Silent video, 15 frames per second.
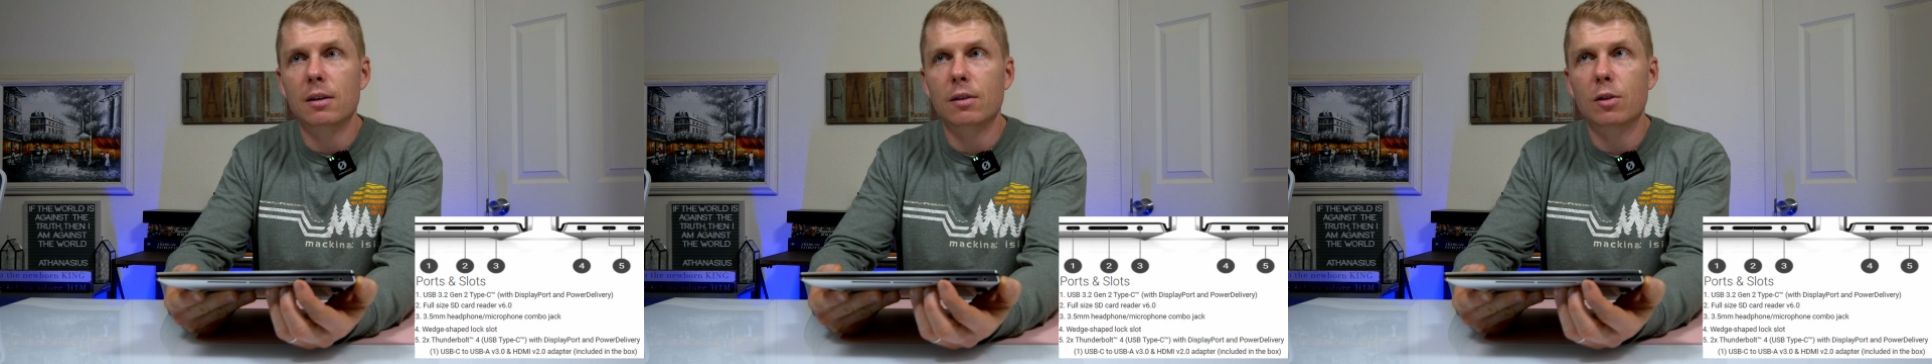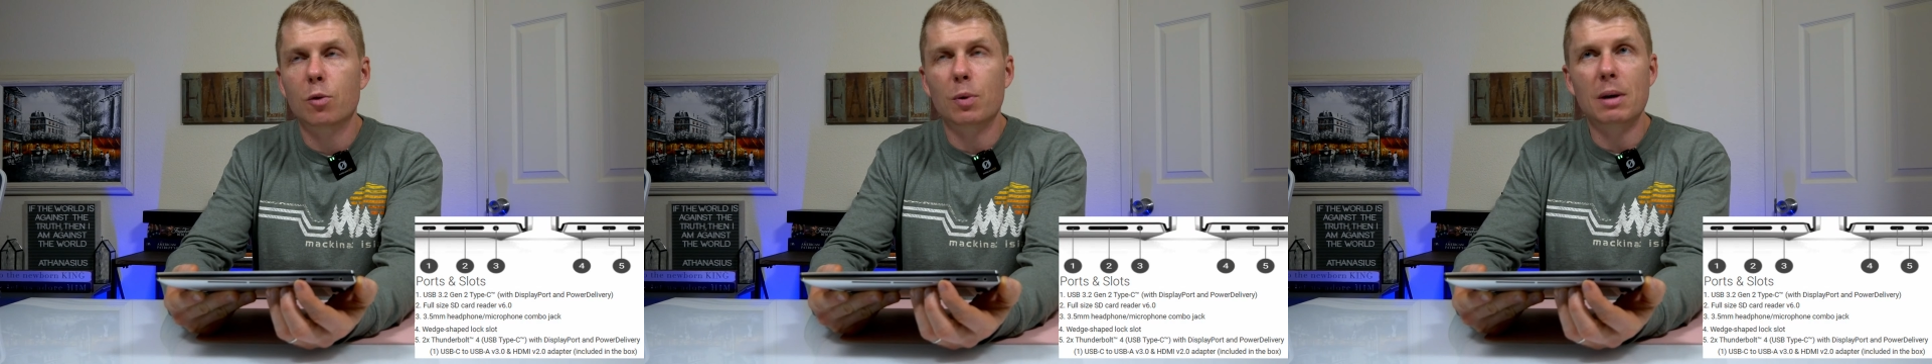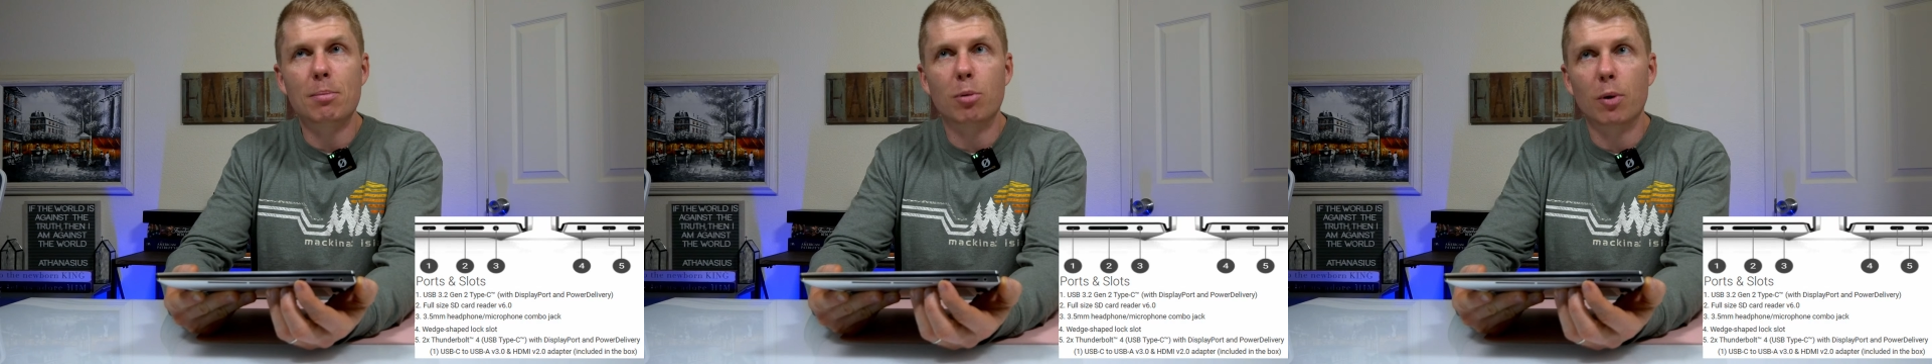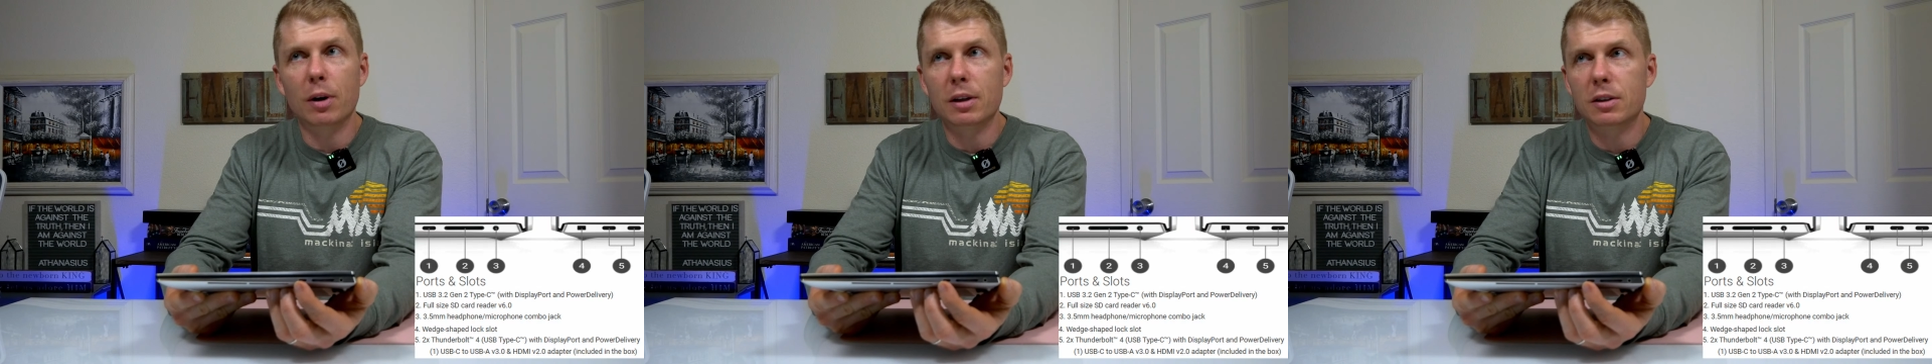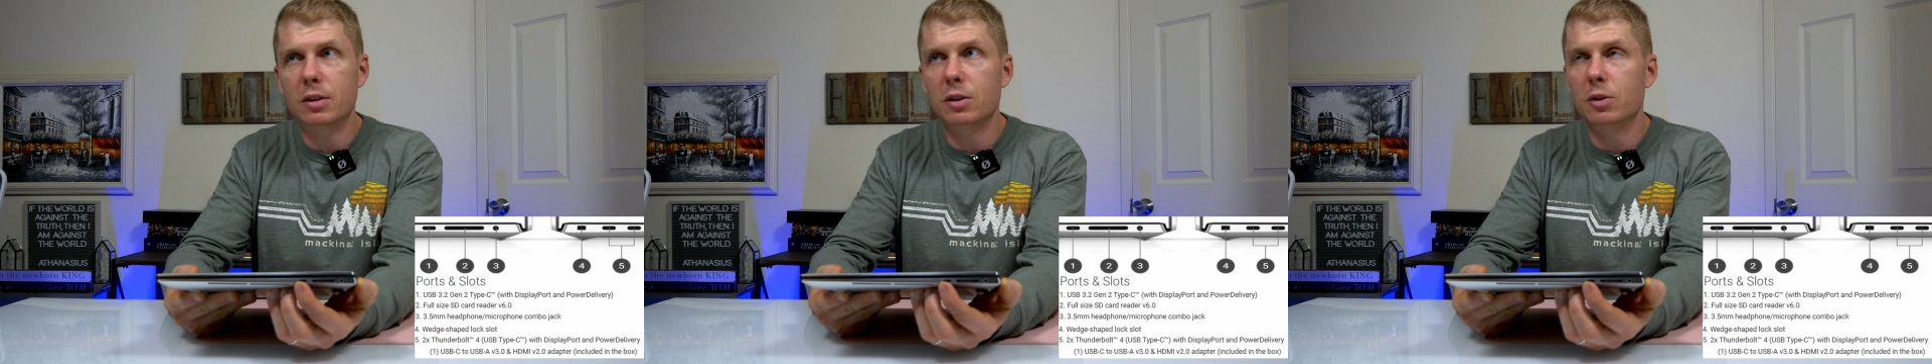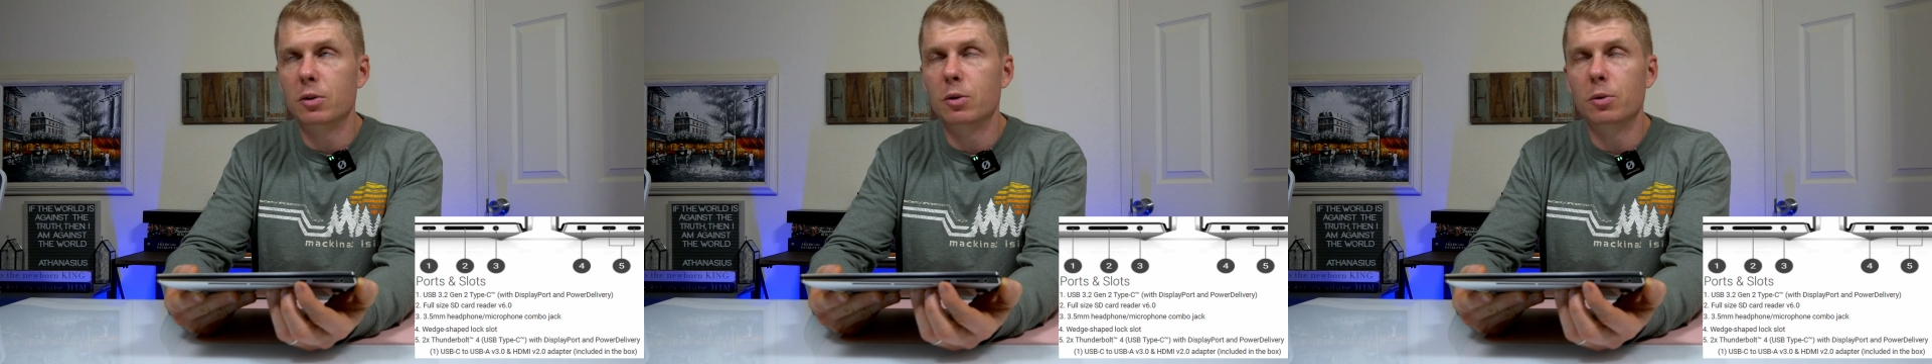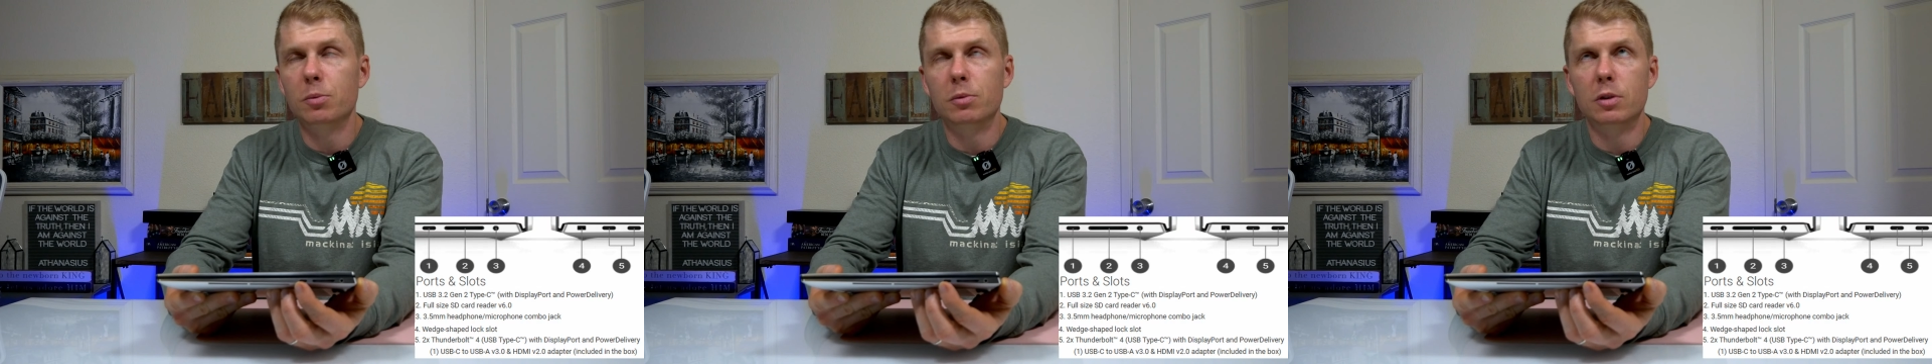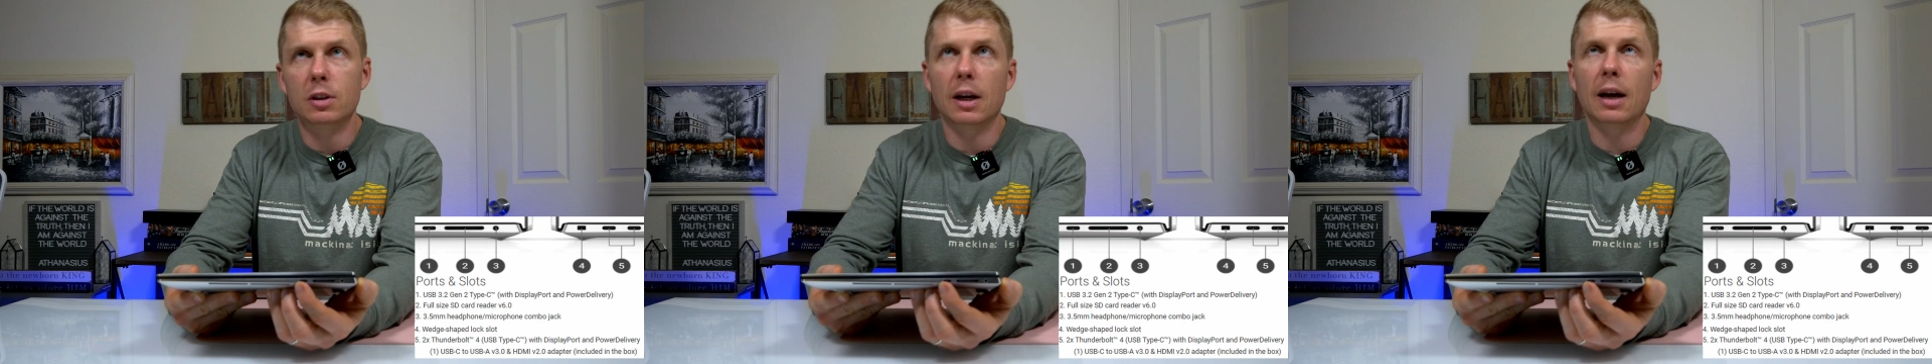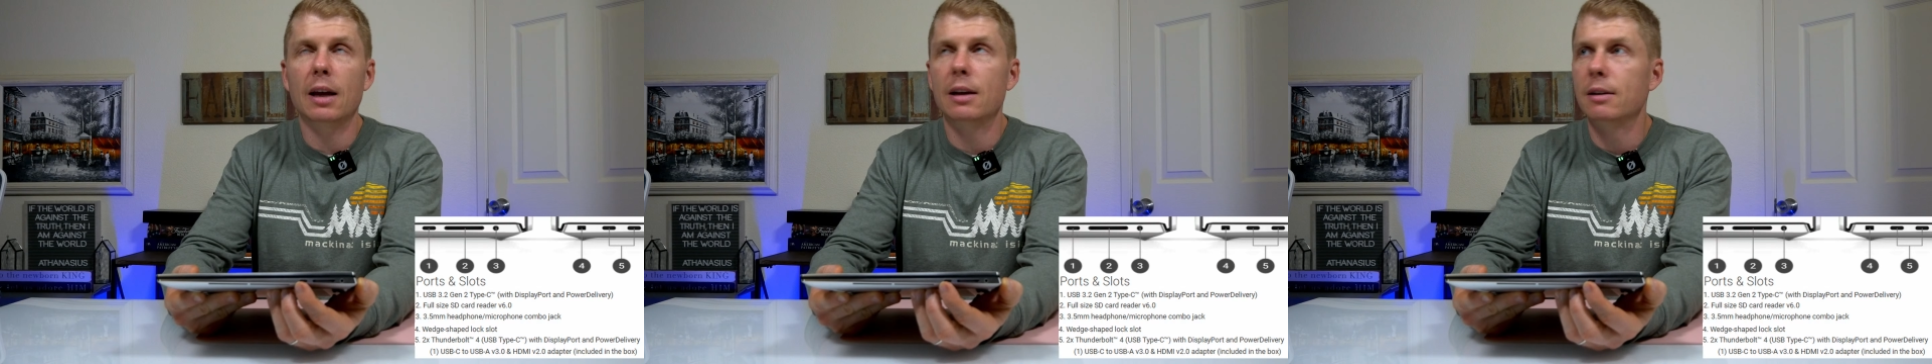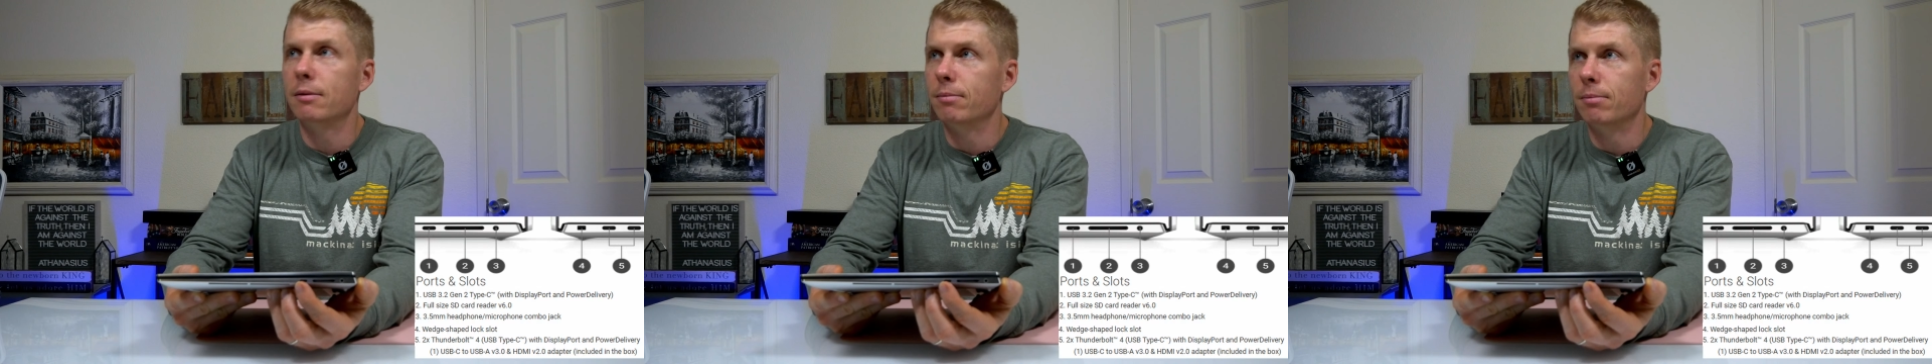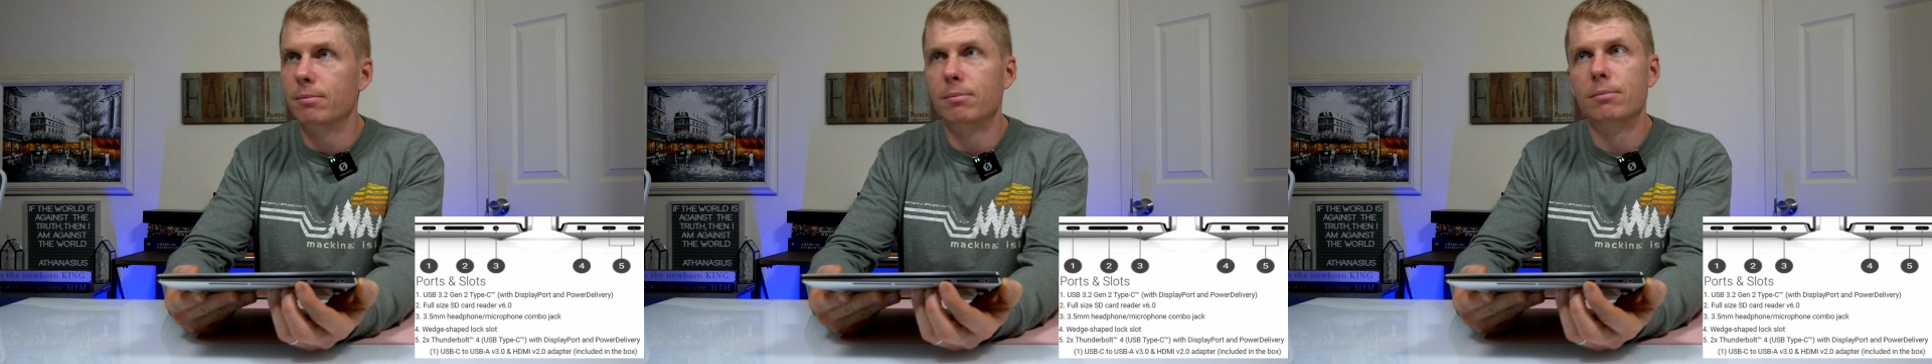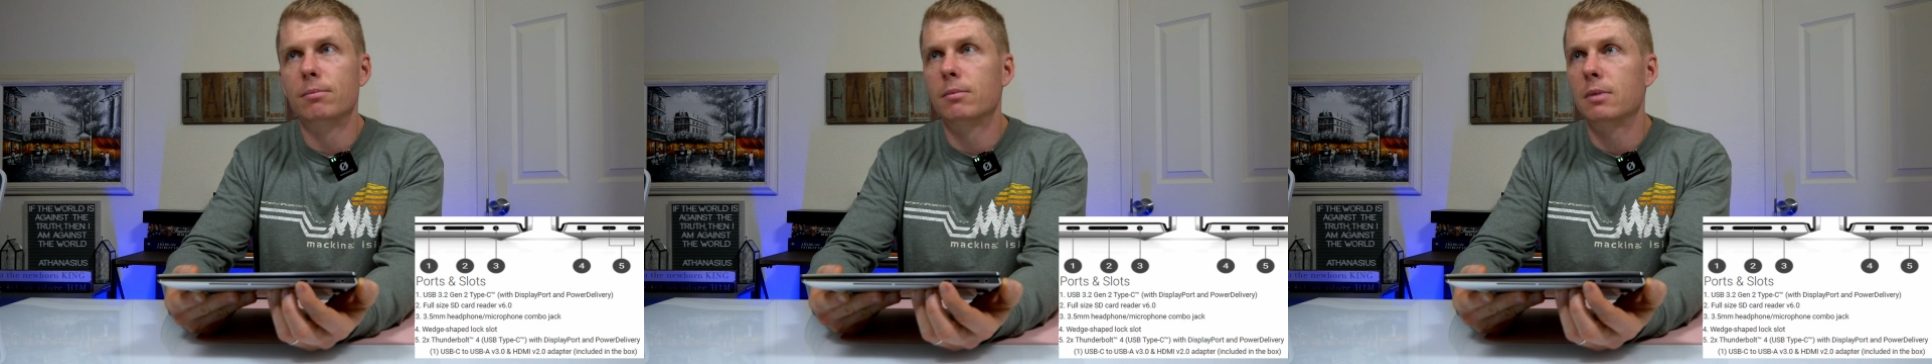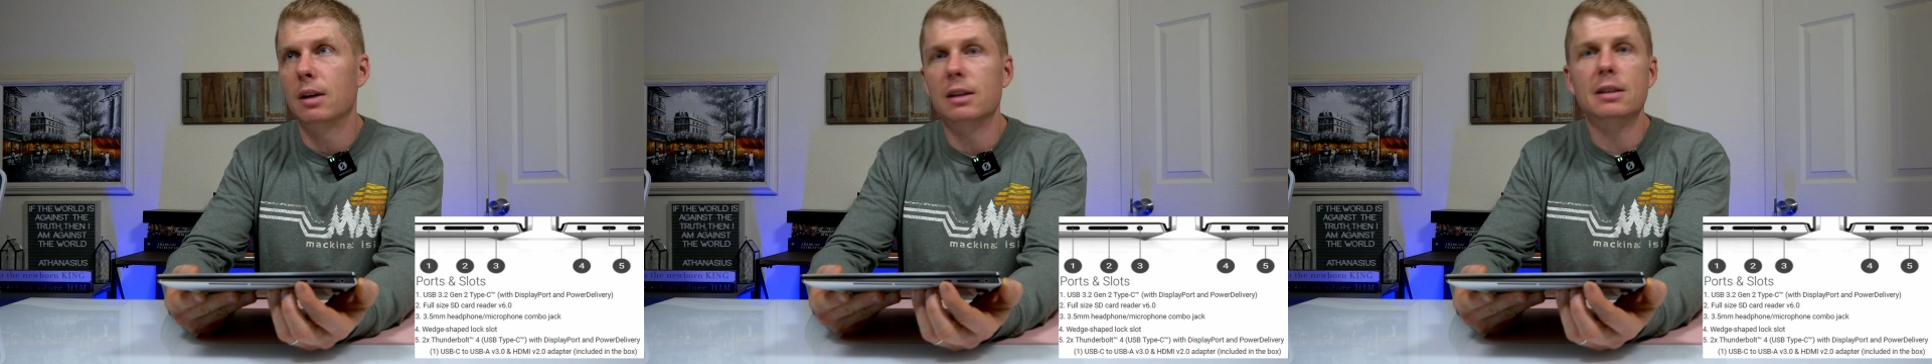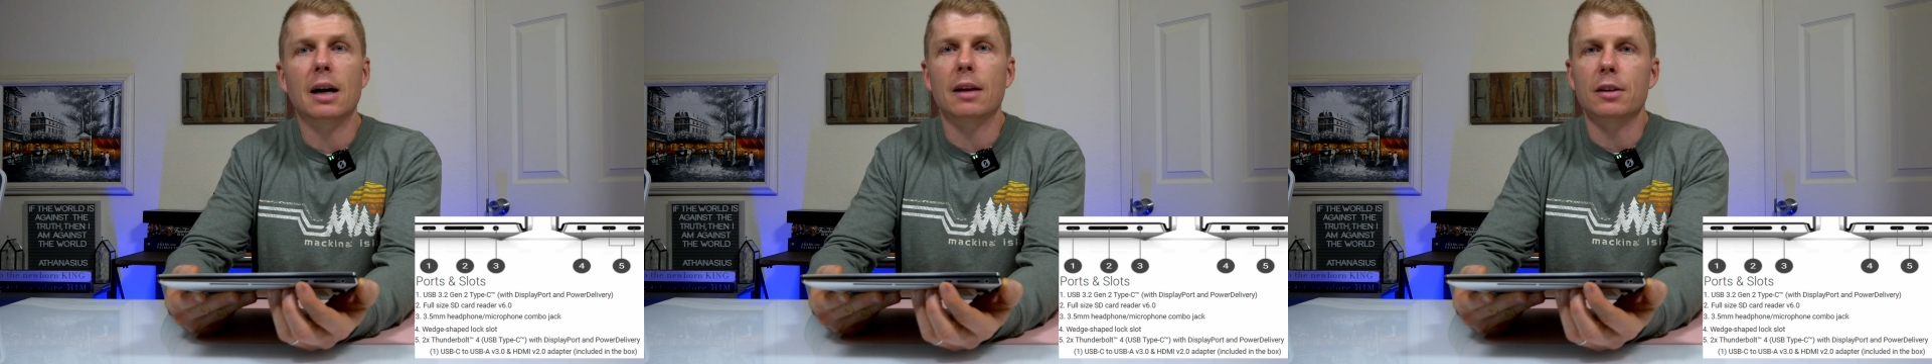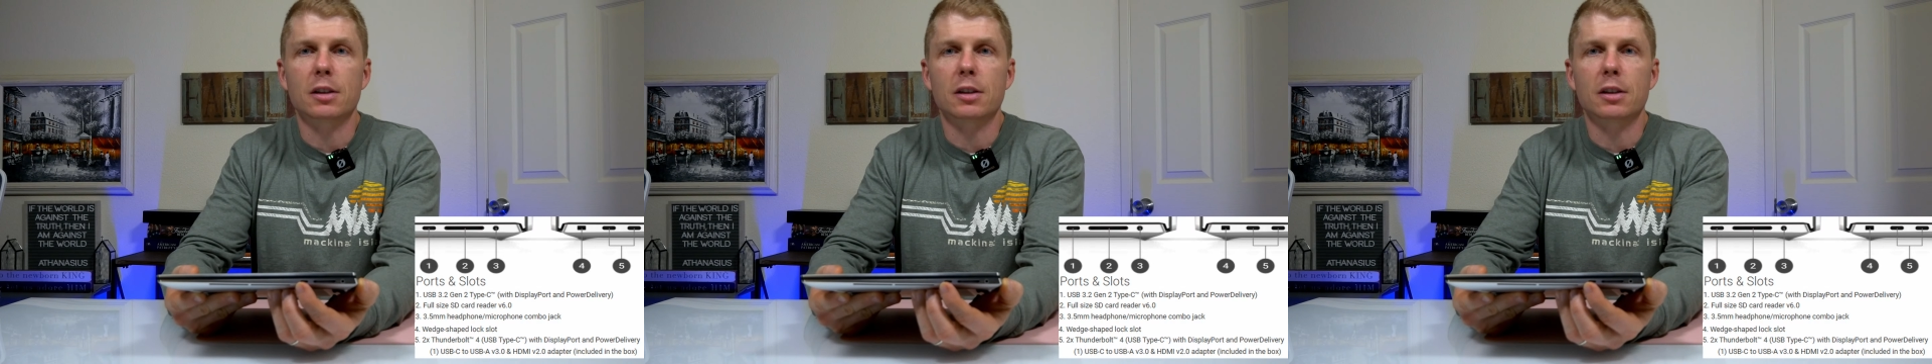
3.2 Gen, it's on the